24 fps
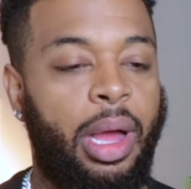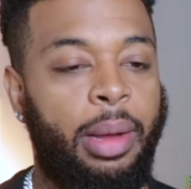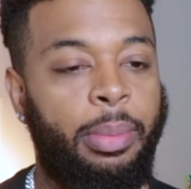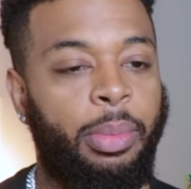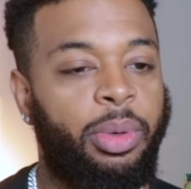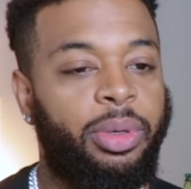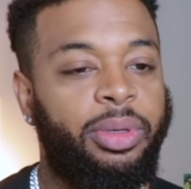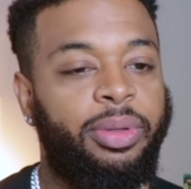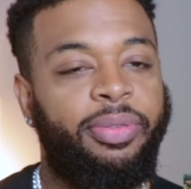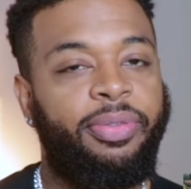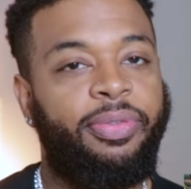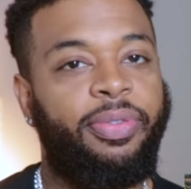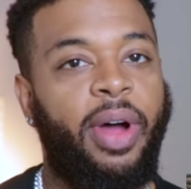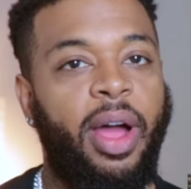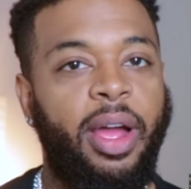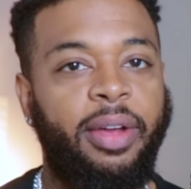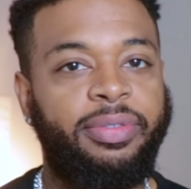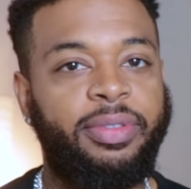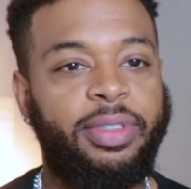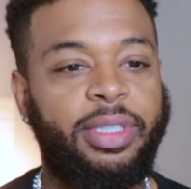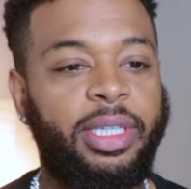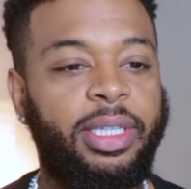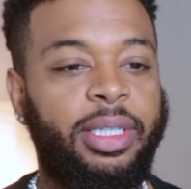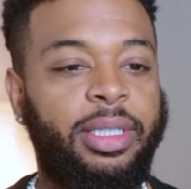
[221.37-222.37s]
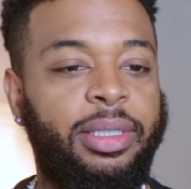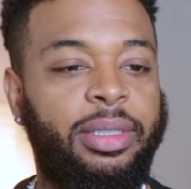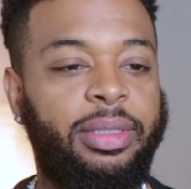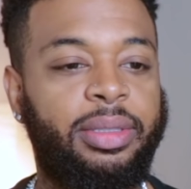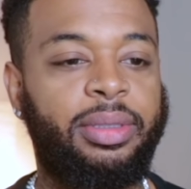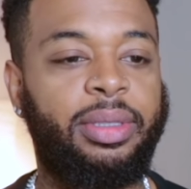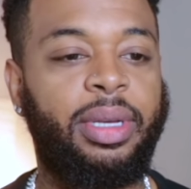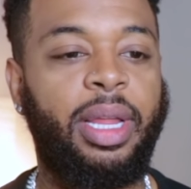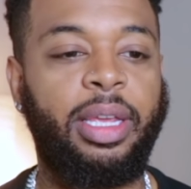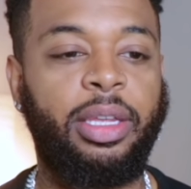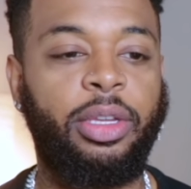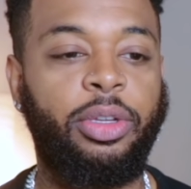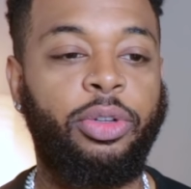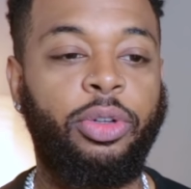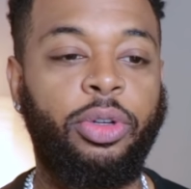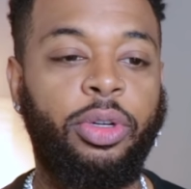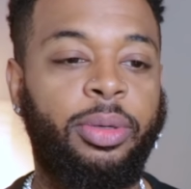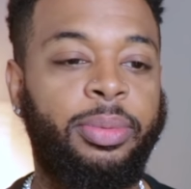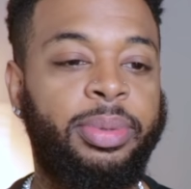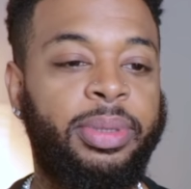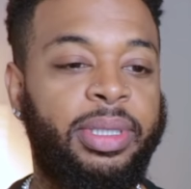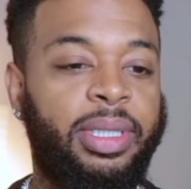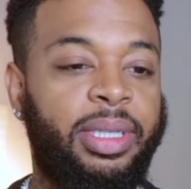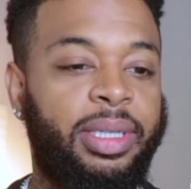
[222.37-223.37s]
I'm only 5'10", like, you know
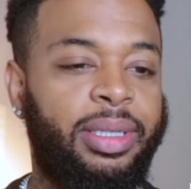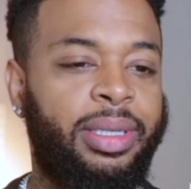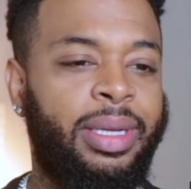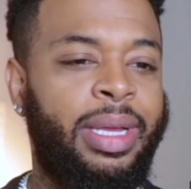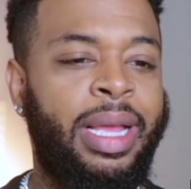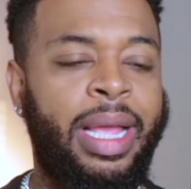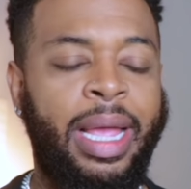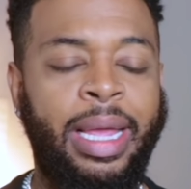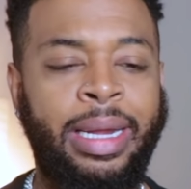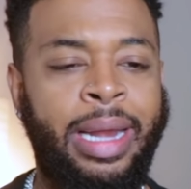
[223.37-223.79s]
what I'm saying?